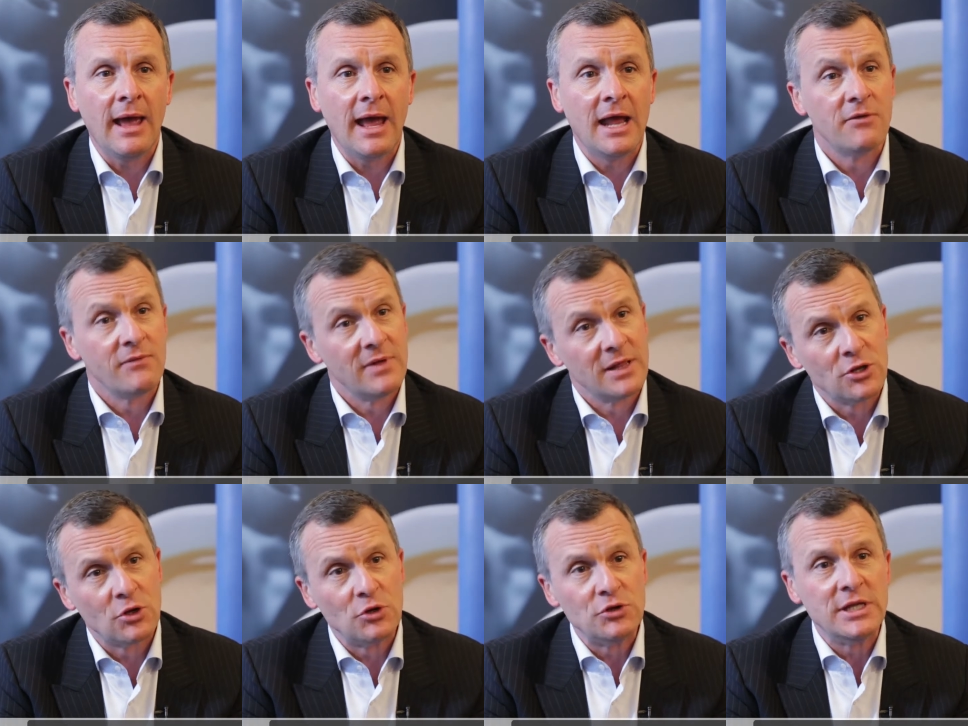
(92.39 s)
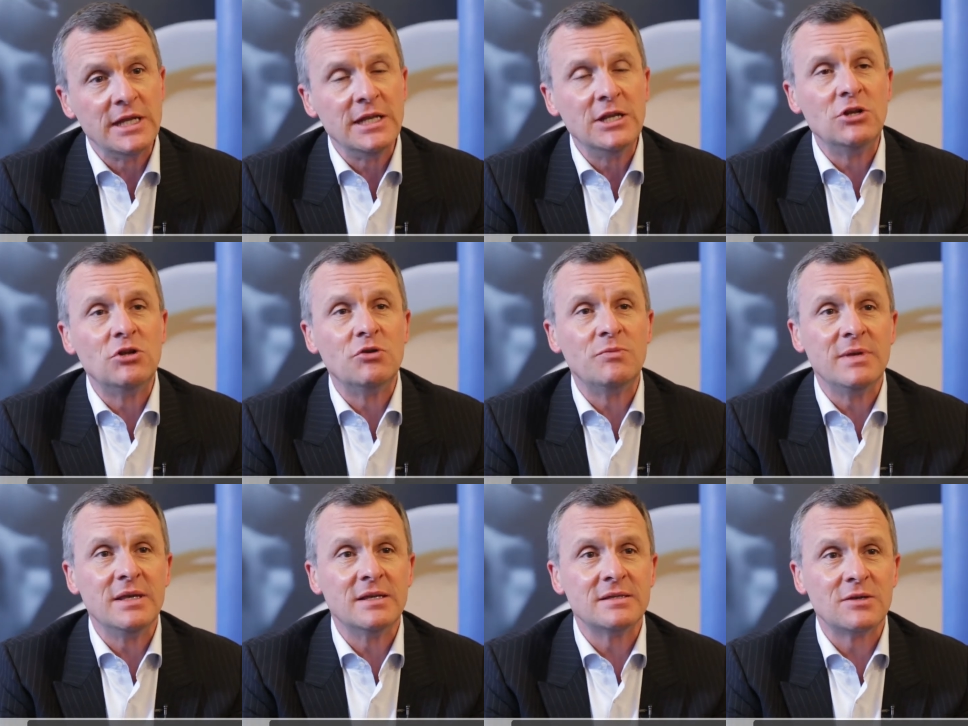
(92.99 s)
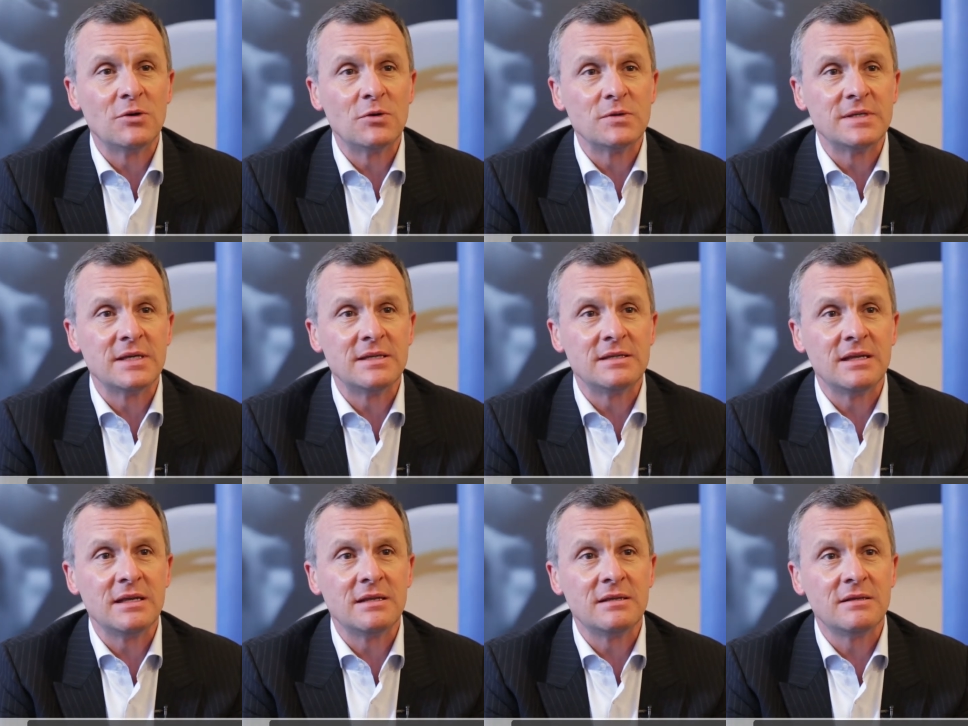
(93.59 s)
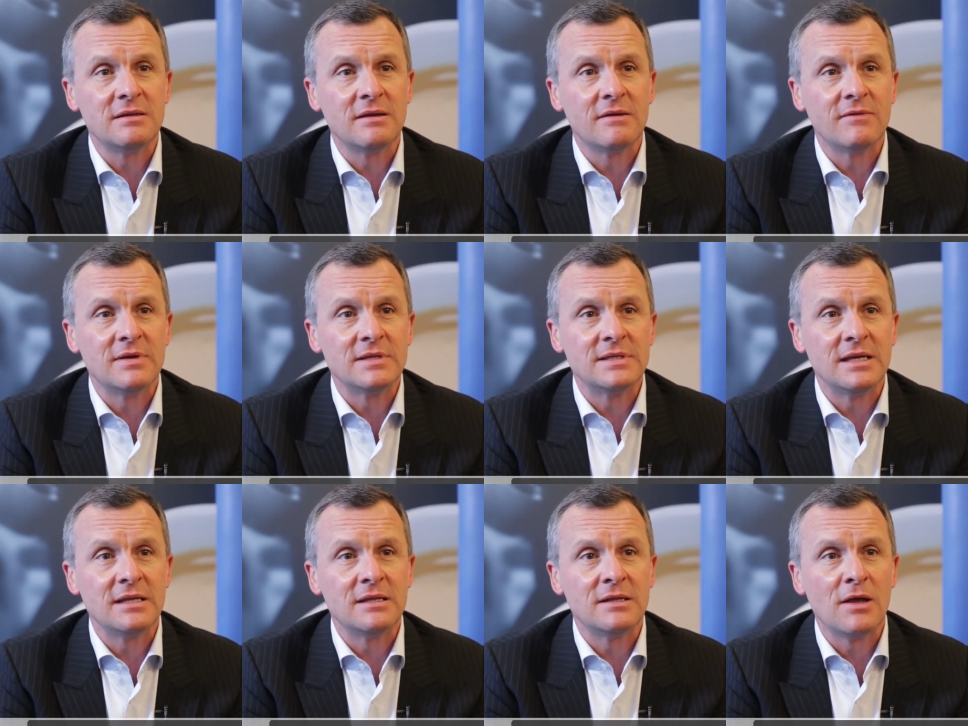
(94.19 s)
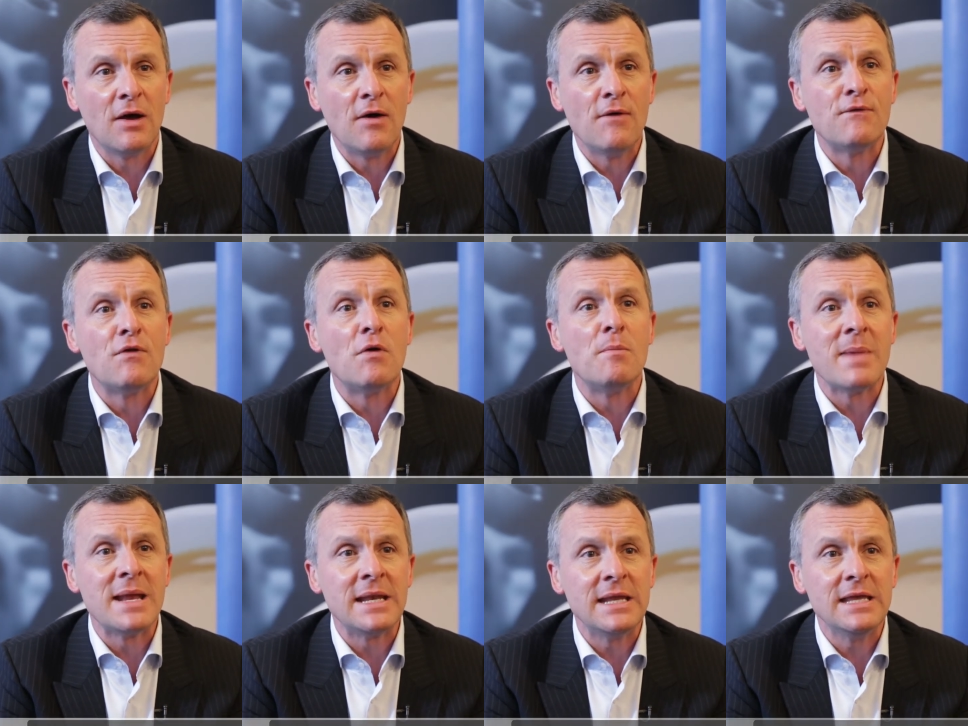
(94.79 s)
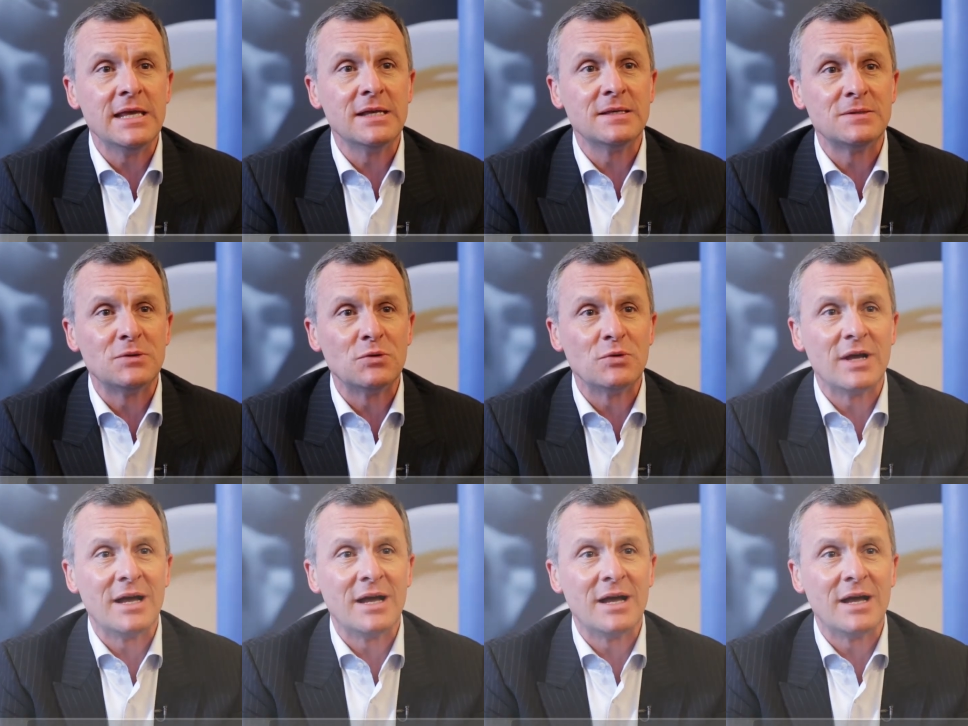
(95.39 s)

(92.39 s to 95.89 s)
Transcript: and will continue to be associated with it for many years to